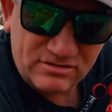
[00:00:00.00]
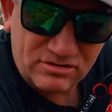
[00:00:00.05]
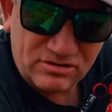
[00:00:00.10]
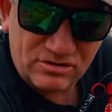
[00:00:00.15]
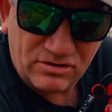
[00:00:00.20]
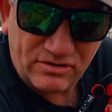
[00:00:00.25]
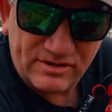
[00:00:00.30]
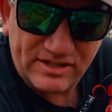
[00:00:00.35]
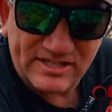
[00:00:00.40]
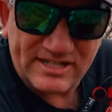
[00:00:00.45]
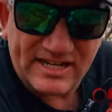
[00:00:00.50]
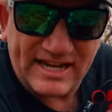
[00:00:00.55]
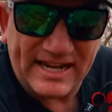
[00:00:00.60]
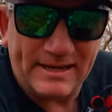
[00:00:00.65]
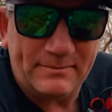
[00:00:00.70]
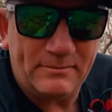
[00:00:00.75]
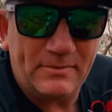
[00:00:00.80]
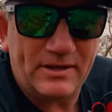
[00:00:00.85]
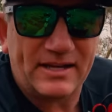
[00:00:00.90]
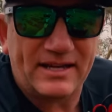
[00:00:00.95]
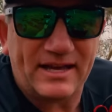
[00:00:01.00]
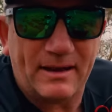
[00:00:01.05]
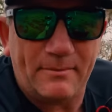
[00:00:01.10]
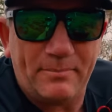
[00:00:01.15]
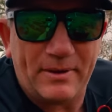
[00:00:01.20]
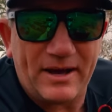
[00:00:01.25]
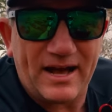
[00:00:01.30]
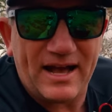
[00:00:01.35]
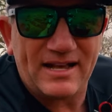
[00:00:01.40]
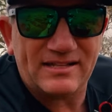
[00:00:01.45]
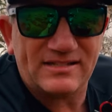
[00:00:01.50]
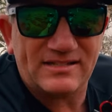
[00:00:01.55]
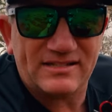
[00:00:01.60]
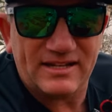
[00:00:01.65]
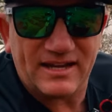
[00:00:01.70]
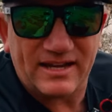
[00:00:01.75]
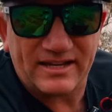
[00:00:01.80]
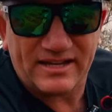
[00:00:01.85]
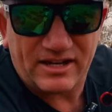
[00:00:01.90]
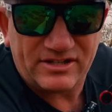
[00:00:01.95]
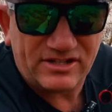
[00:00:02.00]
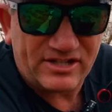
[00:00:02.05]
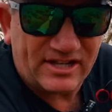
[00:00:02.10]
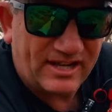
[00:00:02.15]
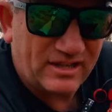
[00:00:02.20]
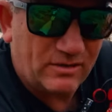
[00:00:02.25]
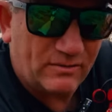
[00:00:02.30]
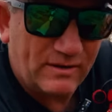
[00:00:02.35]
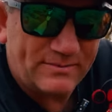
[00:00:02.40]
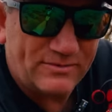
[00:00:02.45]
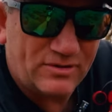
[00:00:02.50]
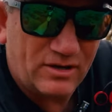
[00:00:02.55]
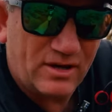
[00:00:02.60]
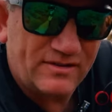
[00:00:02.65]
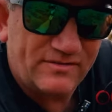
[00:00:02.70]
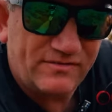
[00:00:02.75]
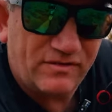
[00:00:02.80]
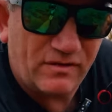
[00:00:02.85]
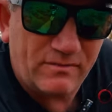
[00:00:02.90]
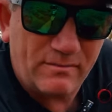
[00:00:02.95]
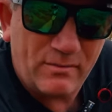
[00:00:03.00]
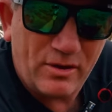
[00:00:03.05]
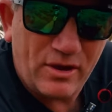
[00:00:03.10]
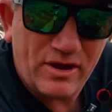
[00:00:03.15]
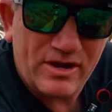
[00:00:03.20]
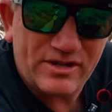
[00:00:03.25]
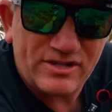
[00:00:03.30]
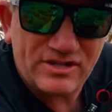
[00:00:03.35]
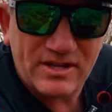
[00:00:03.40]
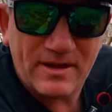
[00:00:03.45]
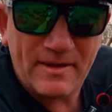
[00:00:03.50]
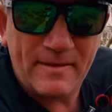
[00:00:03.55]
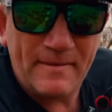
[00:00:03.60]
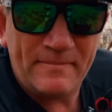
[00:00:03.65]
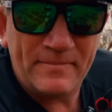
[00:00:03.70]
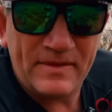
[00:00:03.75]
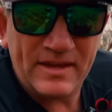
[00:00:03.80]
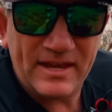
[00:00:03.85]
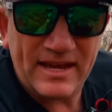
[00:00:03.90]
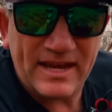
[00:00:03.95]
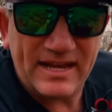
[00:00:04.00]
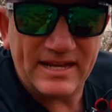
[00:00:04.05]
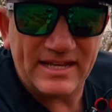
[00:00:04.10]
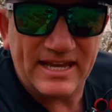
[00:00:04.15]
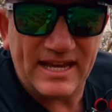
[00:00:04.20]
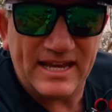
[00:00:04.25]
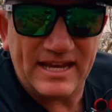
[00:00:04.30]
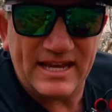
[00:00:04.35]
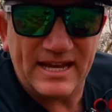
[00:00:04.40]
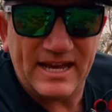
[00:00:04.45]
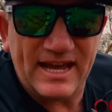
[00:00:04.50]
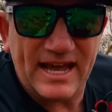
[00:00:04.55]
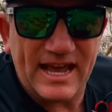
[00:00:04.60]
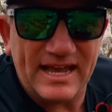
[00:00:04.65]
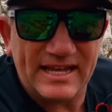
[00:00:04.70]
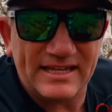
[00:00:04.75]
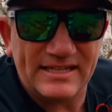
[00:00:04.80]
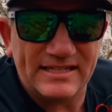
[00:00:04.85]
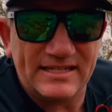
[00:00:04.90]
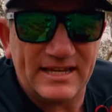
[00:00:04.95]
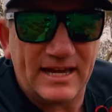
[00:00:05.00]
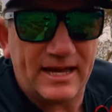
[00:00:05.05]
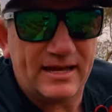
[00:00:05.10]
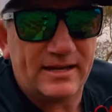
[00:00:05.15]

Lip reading: join the team, come past, go check out the websites for merch and gear, and